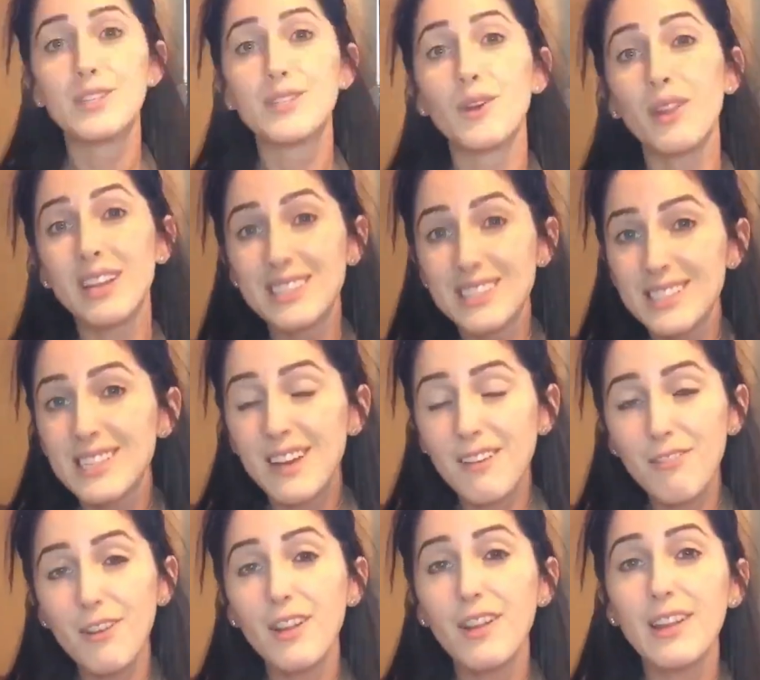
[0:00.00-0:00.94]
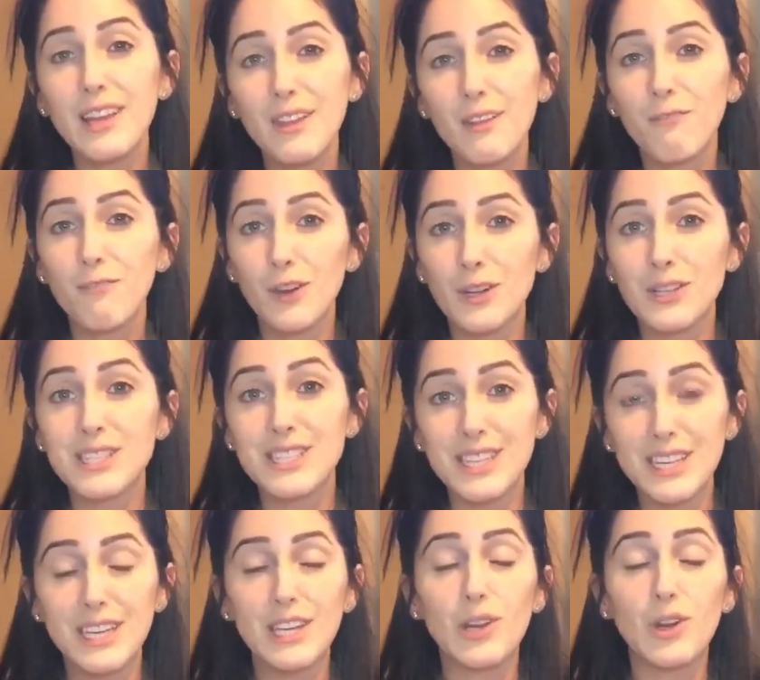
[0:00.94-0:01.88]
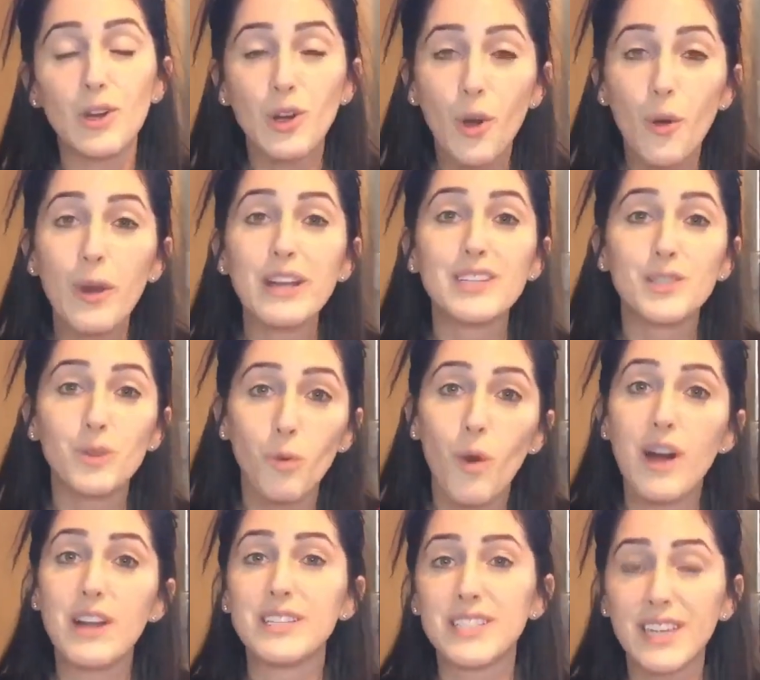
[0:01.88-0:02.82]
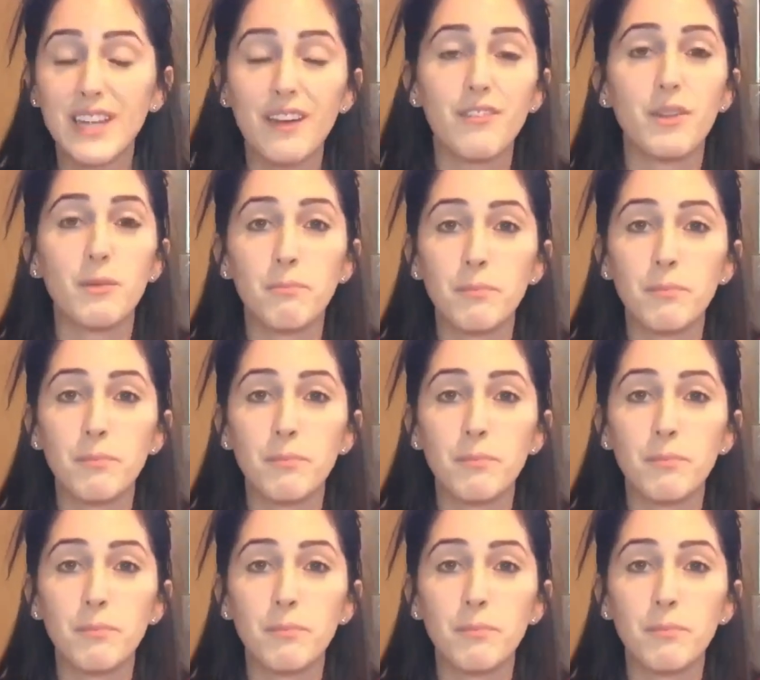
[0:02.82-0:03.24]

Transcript: So that's definitely the first thing you're going to want to give the